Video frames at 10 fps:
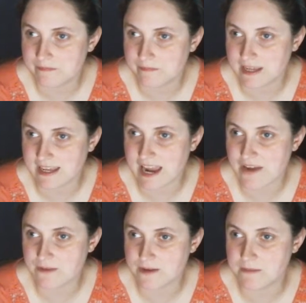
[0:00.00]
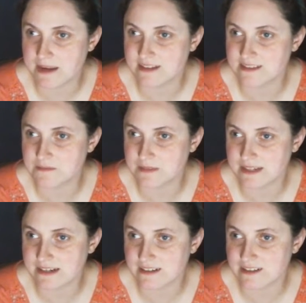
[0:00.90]
Like, I remade some of the
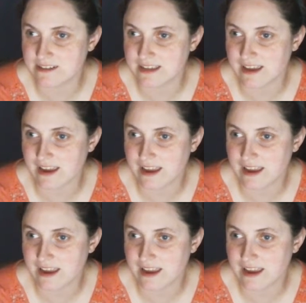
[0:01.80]
characters. Like,